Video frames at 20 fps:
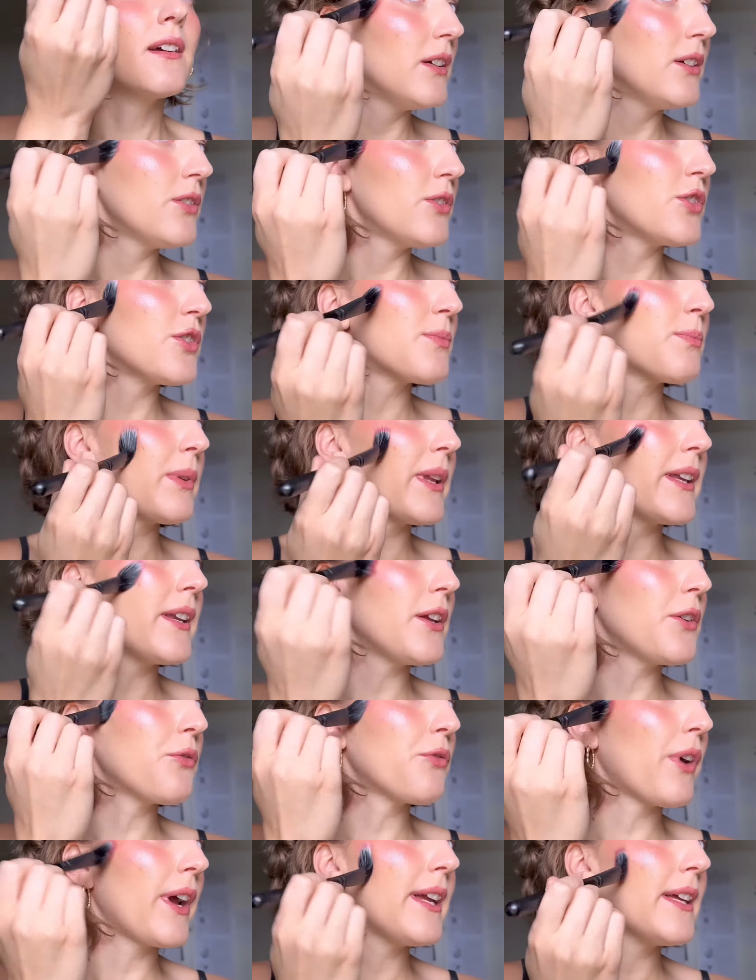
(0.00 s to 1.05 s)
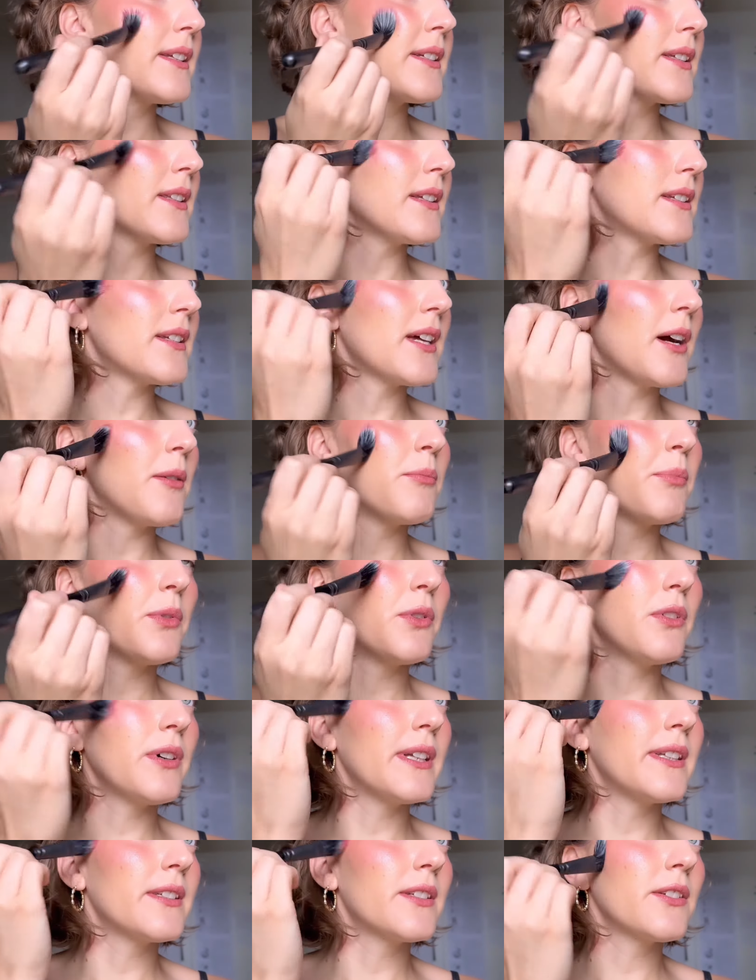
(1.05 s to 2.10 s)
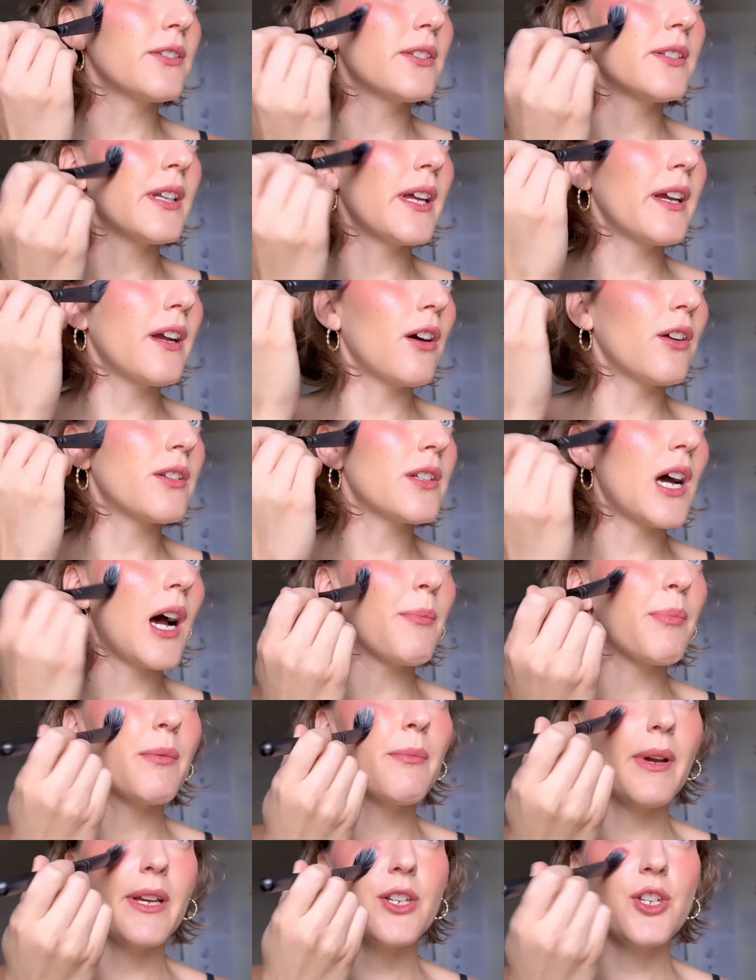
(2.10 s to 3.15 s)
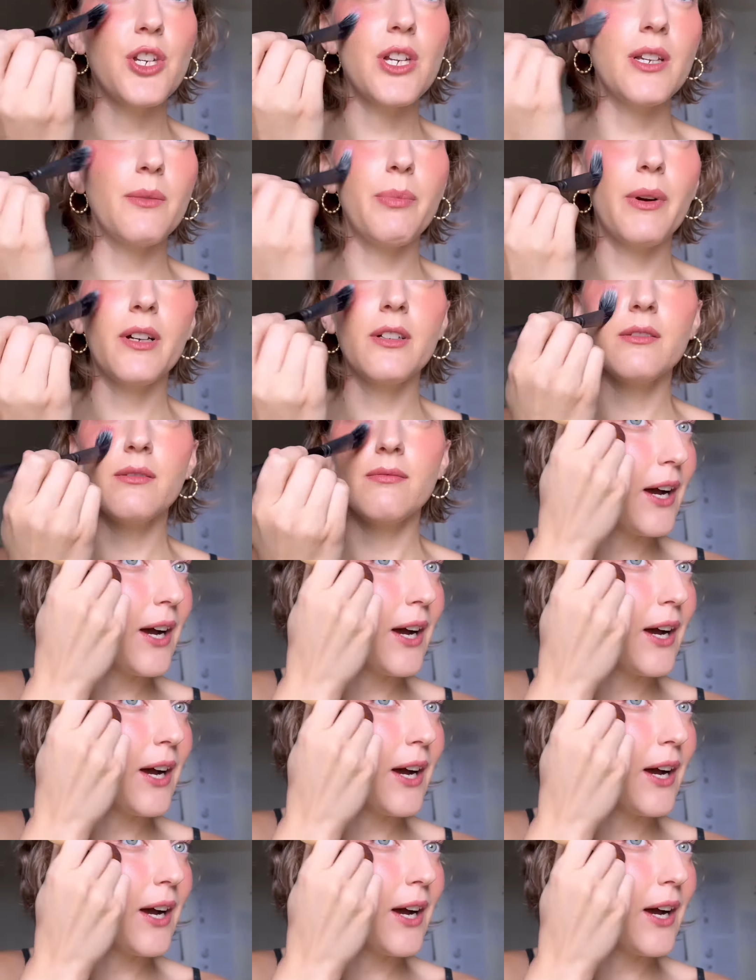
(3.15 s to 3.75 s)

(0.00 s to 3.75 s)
Just blending right into the temple and still staying on top of my cheekbone.